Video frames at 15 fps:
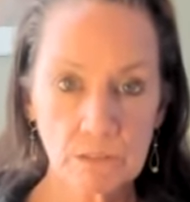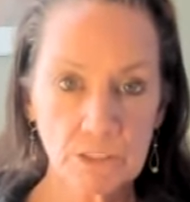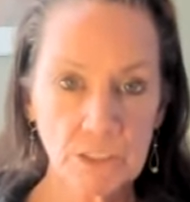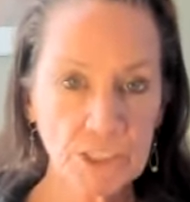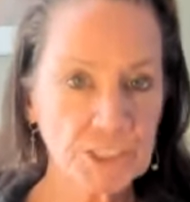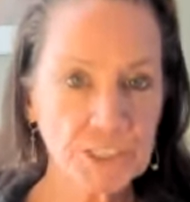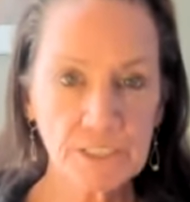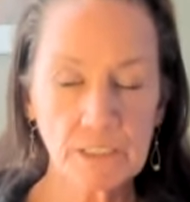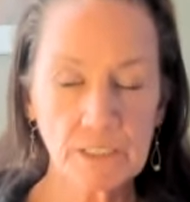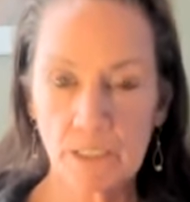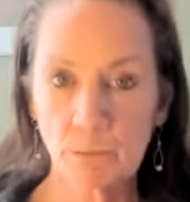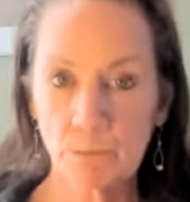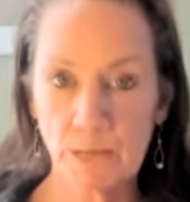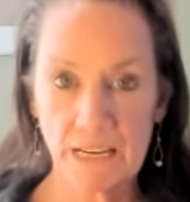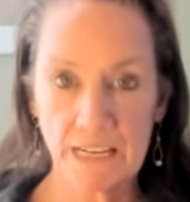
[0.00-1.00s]
Just a
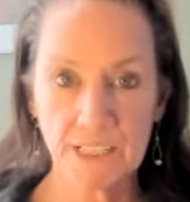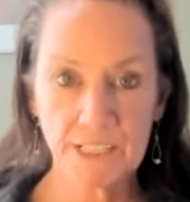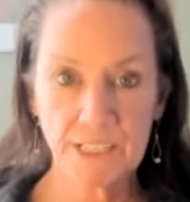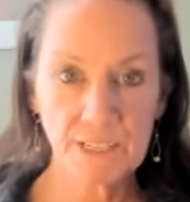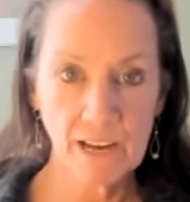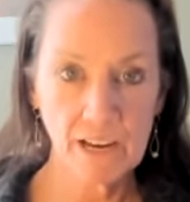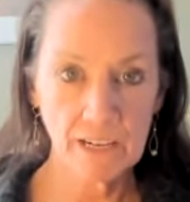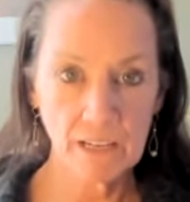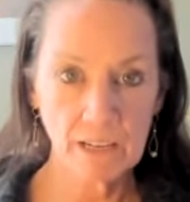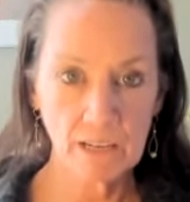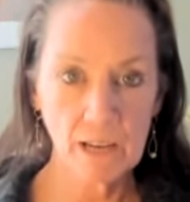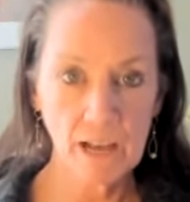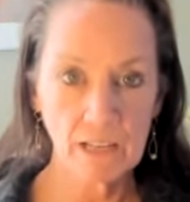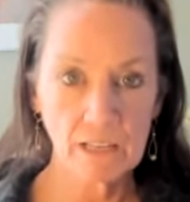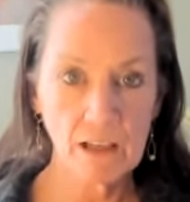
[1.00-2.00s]
little bit. It's not
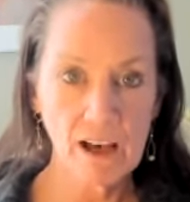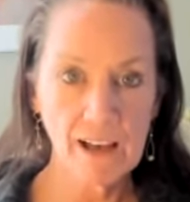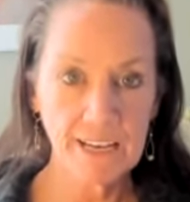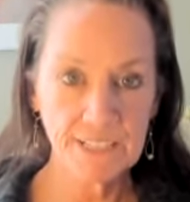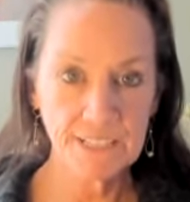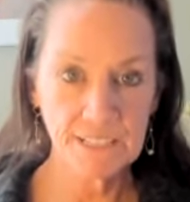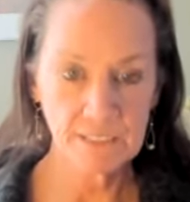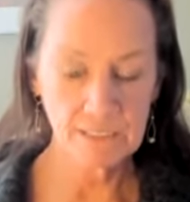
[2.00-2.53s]
a lot.